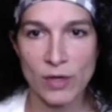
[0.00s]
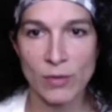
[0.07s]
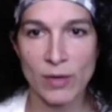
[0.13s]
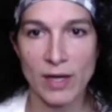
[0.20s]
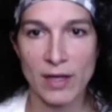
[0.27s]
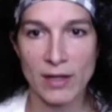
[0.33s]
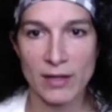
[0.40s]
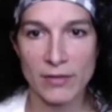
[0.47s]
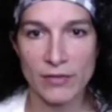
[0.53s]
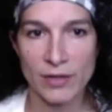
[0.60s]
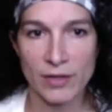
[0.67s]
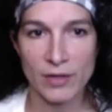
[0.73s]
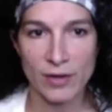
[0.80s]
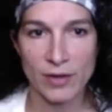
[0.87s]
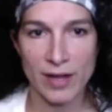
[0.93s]
well if
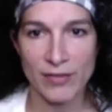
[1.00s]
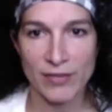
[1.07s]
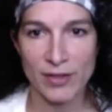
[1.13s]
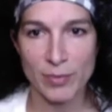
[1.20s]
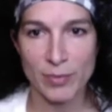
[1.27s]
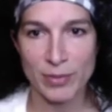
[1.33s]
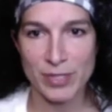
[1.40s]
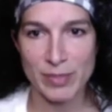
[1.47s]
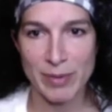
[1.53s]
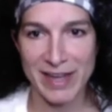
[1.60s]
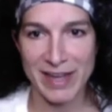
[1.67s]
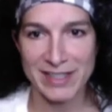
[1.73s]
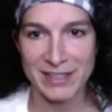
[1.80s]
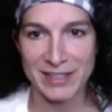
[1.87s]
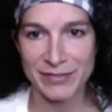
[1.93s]
you don't have good
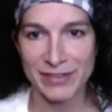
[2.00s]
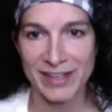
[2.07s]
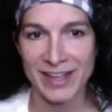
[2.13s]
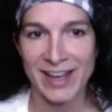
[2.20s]
perspective.